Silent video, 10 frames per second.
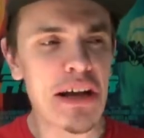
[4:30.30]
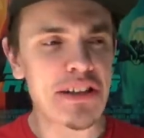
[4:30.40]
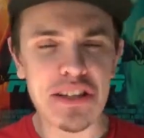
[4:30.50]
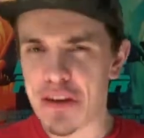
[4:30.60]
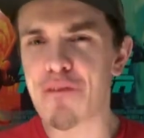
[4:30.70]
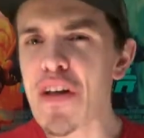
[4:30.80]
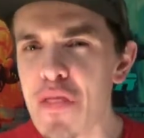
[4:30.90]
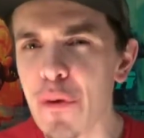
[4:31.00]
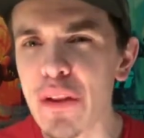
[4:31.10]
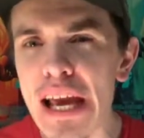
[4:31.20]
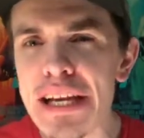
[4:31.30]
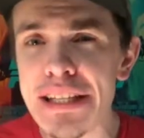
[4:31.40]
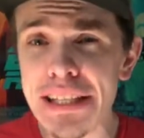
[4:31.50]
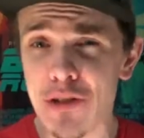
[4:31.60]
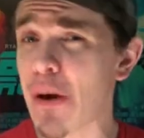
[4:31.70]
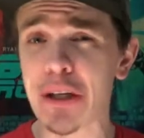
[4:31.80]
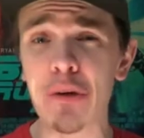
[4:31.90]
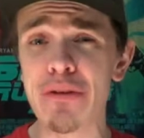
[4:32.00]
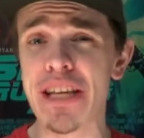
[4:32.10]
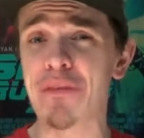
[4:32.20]
to defend their land, and these
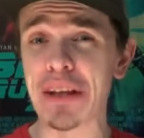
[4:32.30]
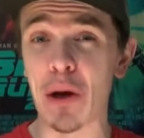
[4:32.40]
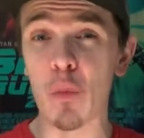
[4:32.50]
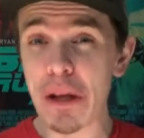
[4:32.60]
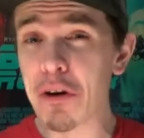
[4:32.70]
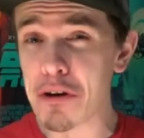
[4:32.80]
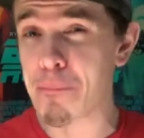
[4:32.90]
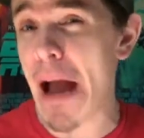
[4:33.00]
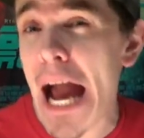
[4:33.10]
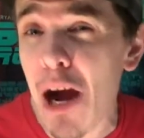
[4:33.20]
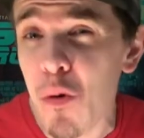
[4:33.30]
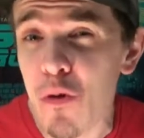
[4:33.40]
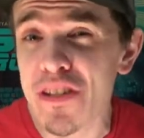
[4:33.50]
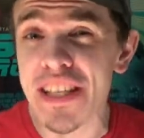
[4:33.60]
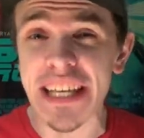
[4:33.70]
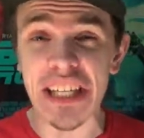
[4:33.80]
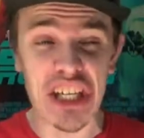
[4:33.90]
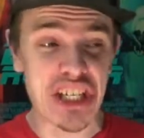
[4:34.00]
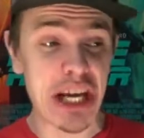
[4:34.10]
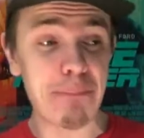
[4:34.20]
raccoons have like weird powers. They can
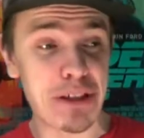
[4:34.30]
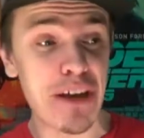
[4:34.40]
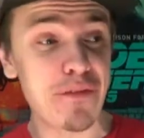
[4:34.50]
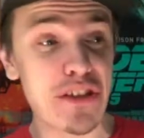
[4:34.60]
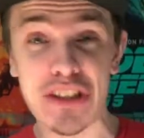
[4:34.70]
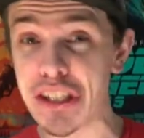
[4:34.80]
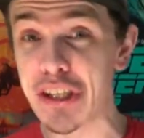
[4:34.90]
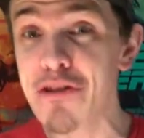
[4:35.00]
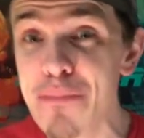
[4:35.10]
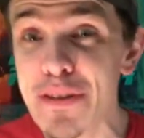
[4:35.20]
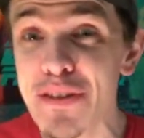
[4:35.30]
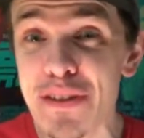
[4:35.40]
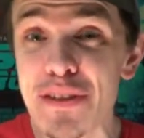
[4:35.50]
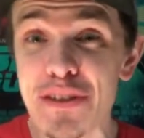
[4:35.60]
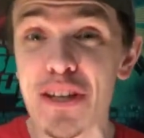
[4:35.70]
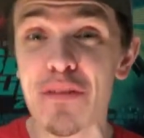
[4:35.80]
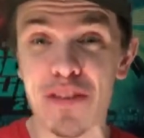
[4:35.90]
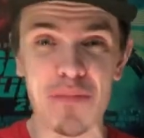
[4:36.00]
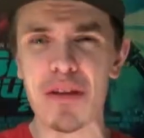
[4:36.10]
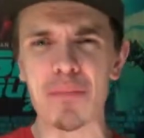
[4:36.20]
shapeshift into humans and stuff.
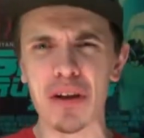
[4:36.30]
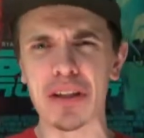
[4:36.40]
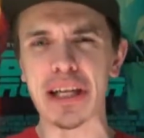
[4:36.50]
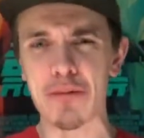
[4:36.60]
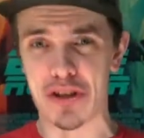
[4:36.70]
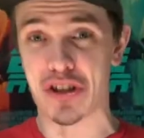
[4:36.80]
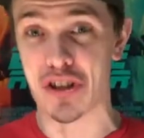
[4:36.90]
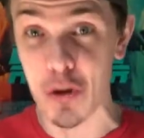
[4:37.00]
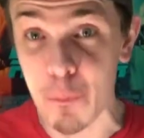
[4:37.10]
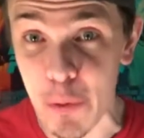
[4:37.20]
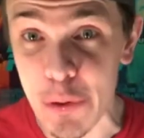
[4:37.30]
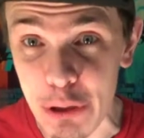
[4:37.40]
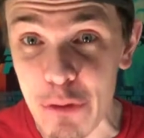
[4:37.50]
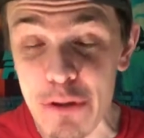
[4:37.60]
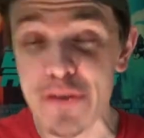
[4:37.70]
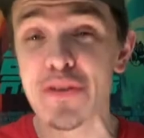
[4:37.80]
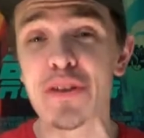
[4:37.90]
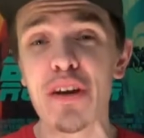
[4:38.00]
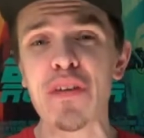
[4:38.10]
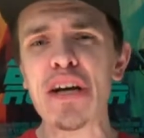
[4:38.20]
Some of them look like little superheroes and
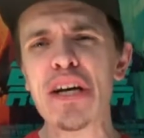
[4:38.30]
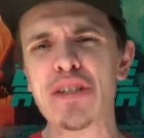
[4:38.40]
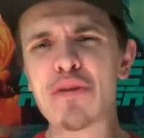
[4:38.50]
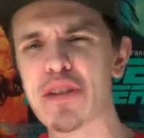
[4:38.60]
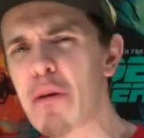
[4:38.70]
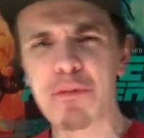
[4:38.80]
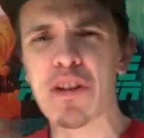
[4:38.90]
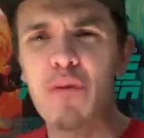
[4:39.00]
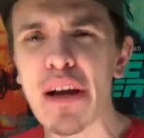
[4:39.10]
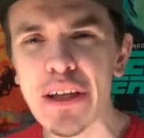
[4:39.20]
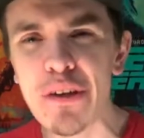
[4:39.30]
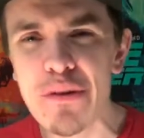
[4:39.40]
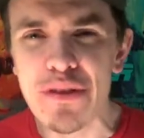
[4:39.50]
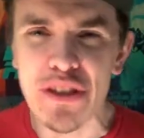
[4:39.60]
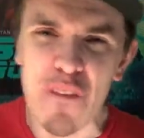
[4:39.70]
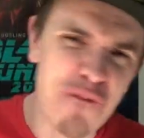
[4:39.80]
stuff. So it's up to the raccoons to